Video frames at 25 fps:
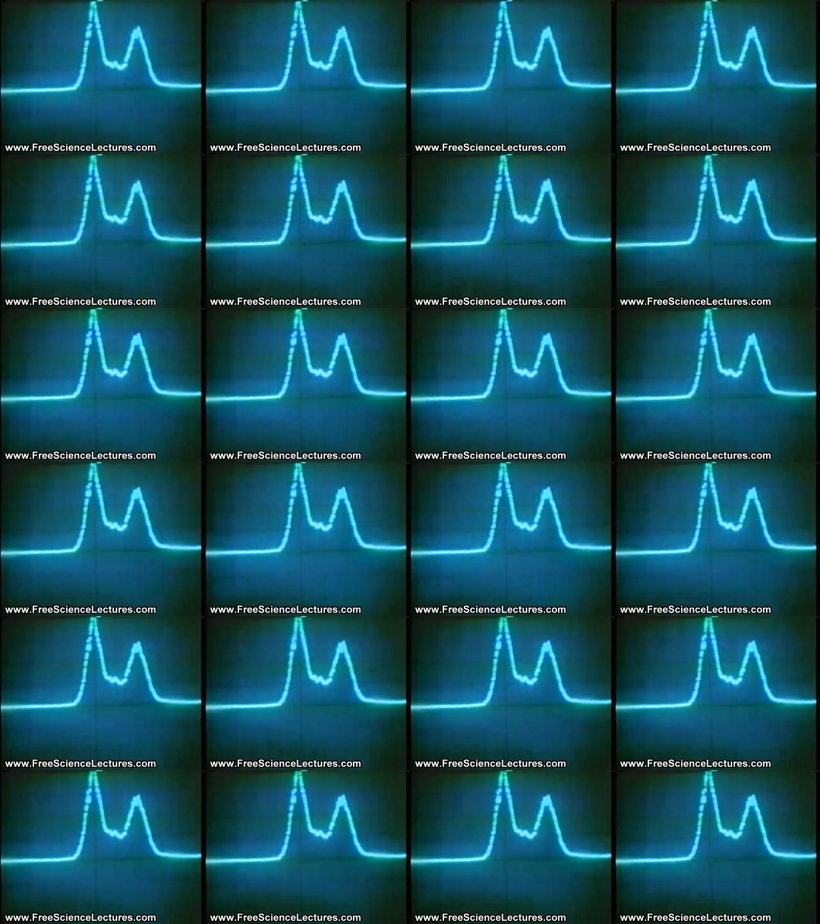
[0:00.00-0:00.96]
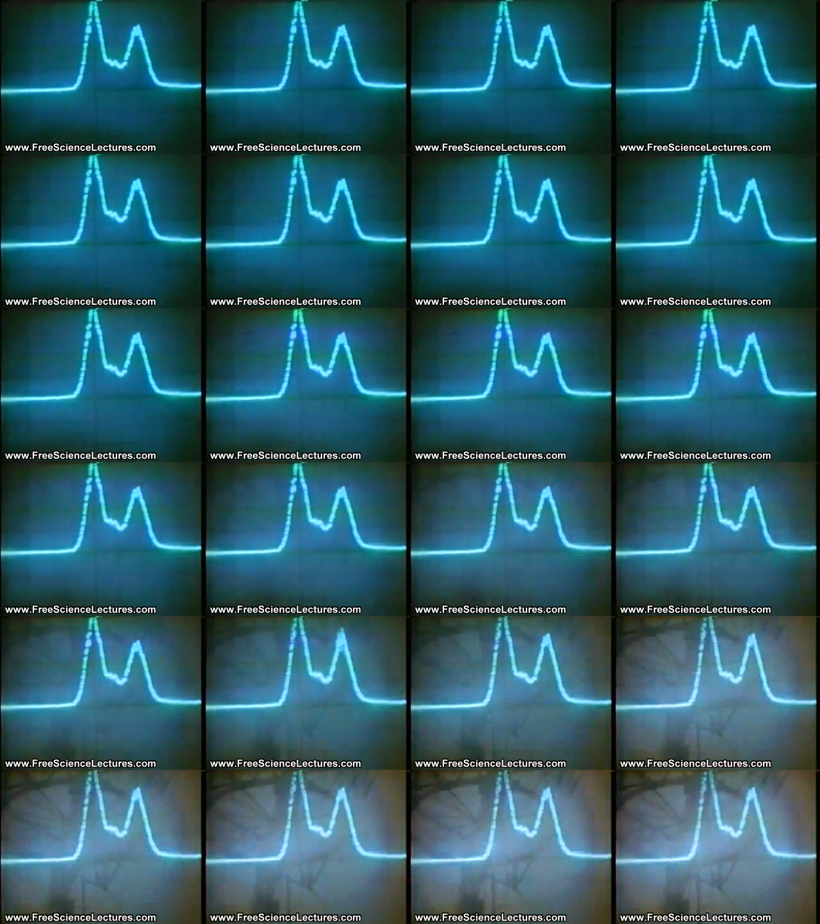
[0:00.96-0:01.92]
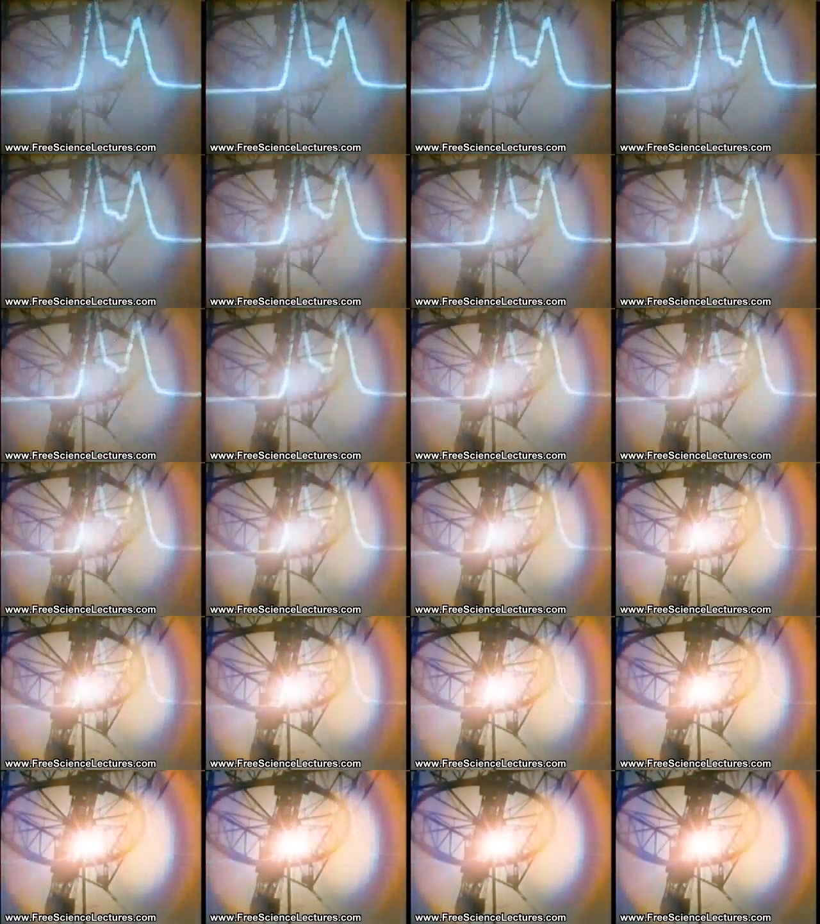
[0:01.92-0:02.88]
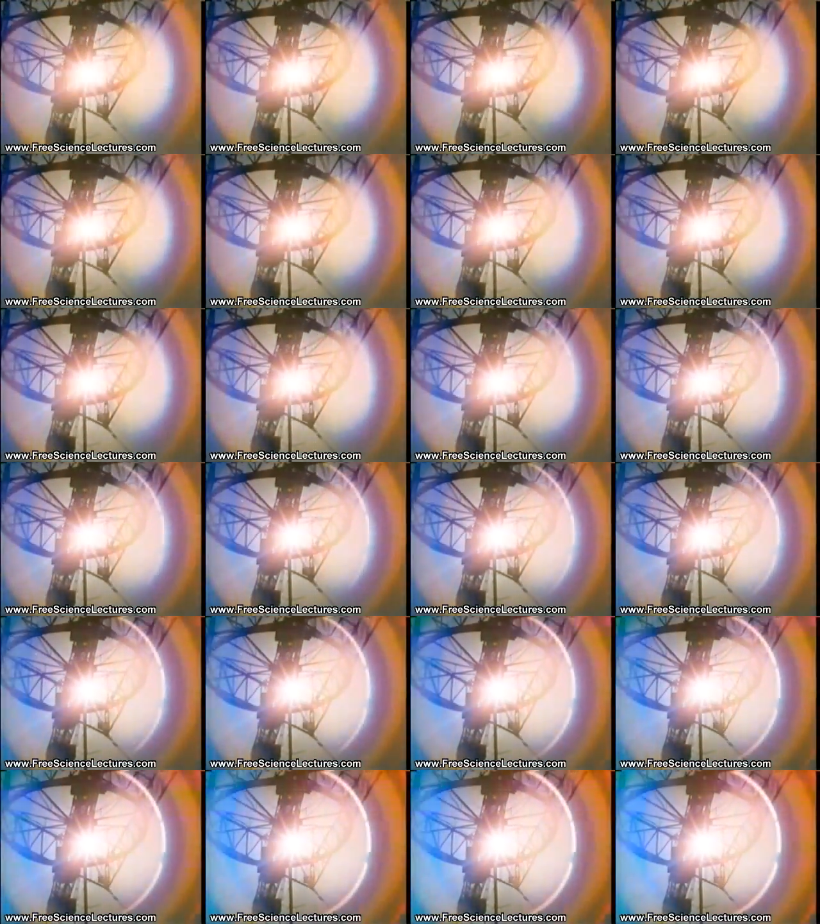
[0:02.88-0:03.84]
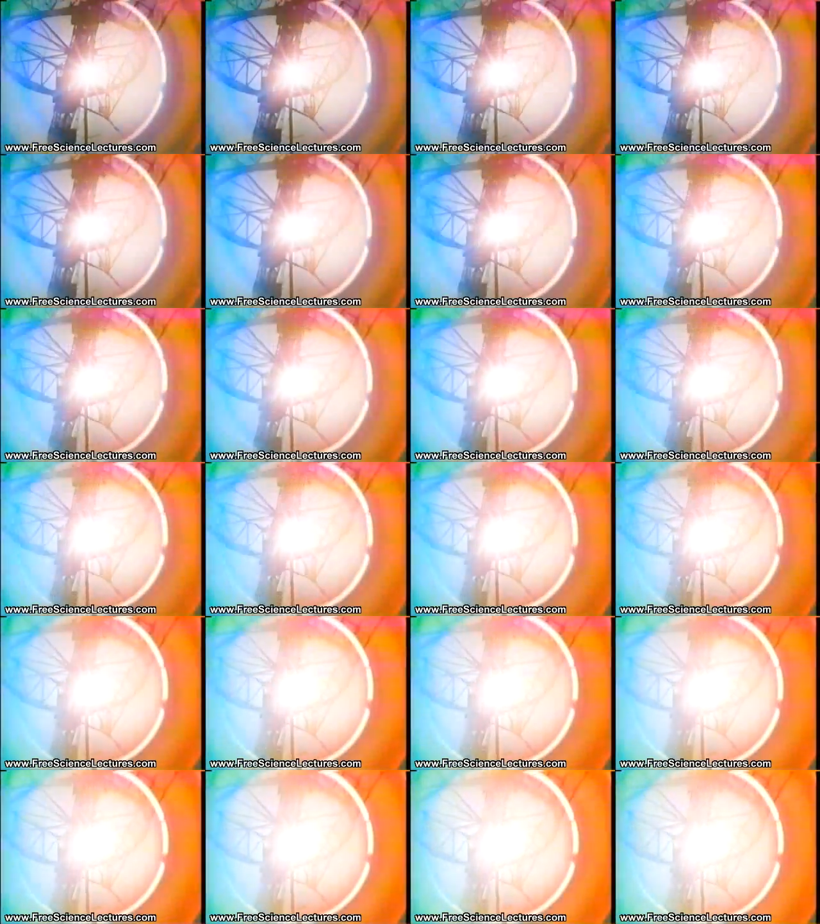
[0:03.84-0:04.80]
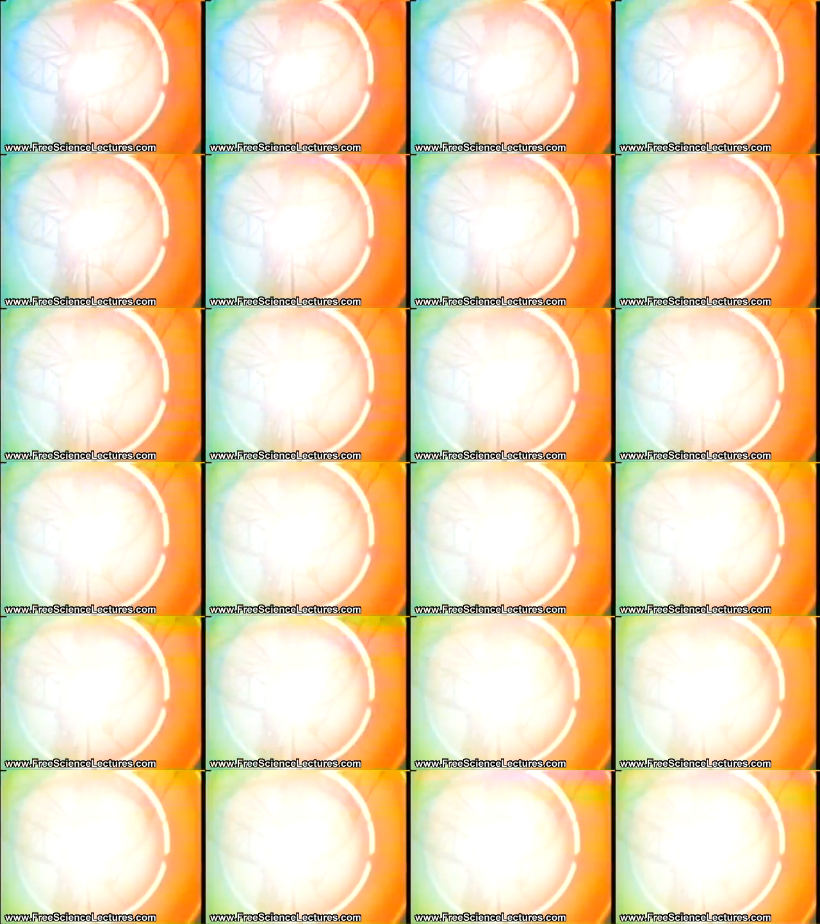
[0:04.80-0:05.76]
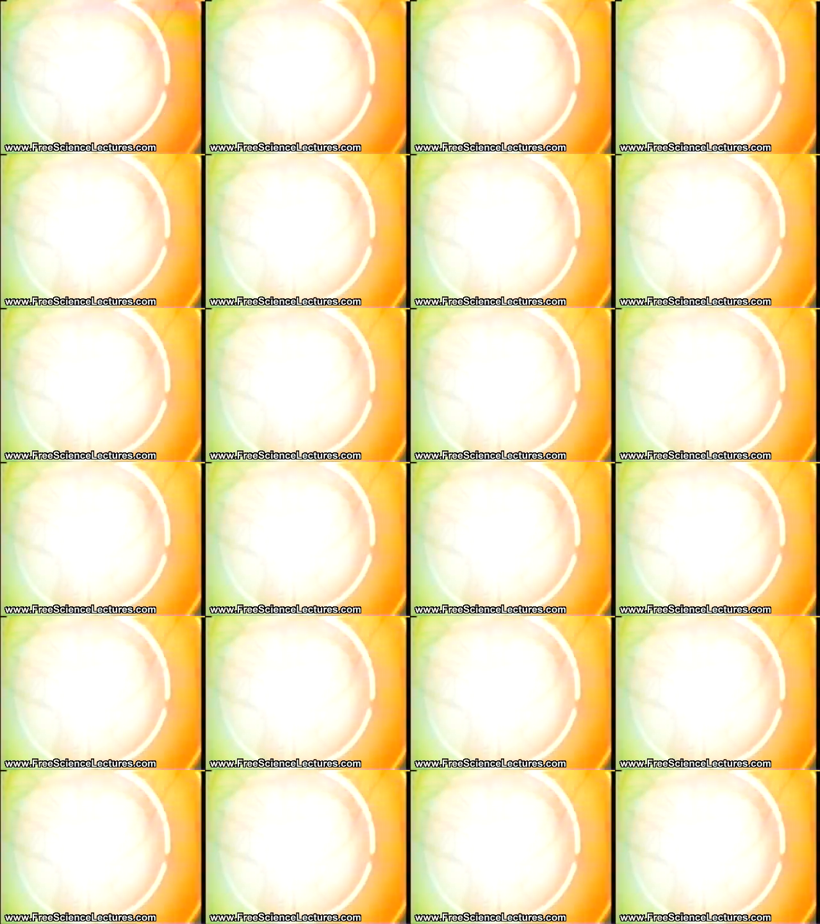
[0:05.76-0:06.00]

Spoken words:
(no speaker visible)